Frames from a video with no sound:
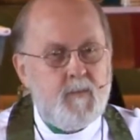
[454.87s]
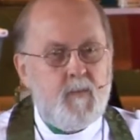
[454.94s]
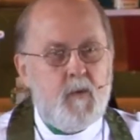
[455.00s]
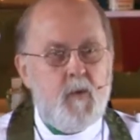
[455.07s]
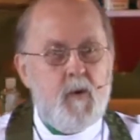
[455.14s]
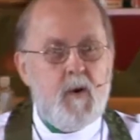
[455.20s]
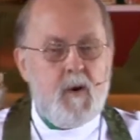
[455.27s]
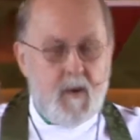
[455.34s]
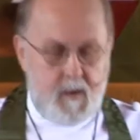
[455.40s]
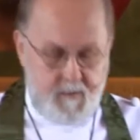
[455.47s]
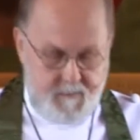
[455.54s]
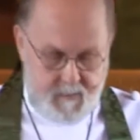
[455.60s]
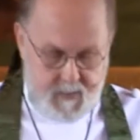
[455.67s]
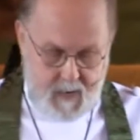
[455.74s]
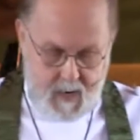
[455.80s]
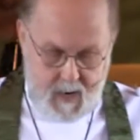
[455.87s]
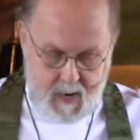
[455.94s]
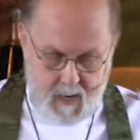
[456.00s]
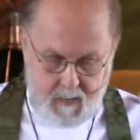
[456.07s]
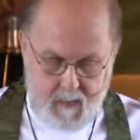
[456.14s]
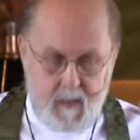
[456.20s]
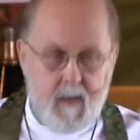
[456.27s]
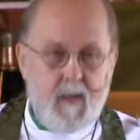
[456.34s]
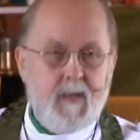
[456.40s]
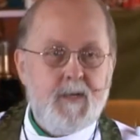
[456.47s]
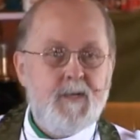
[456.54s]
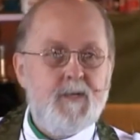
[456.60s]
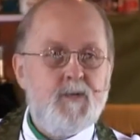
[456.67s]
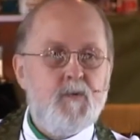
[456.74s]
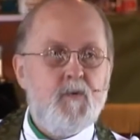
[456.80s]
more of God and
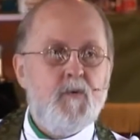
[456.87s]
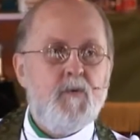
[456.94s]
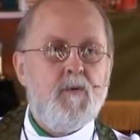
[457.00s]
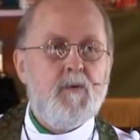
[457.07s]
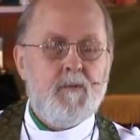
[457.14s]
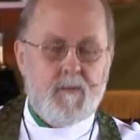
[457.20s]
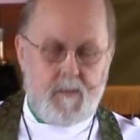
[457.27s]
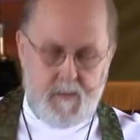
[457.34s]
his rule.